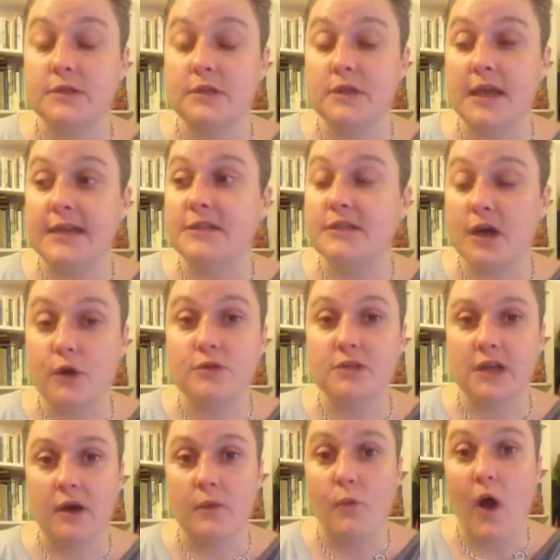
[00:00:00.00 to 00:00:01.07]

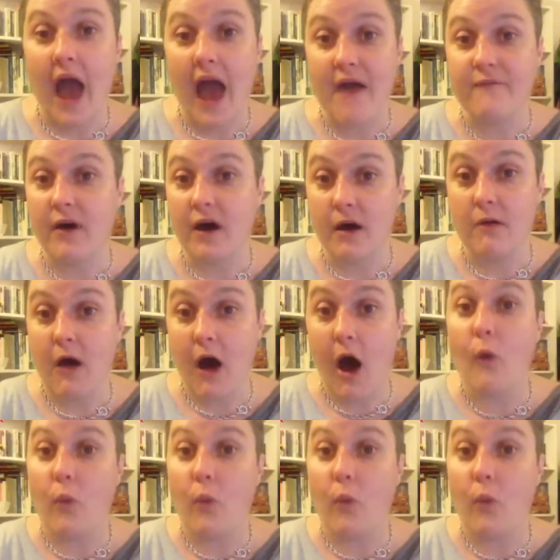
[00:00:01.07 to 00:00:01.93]
indulging on whatever our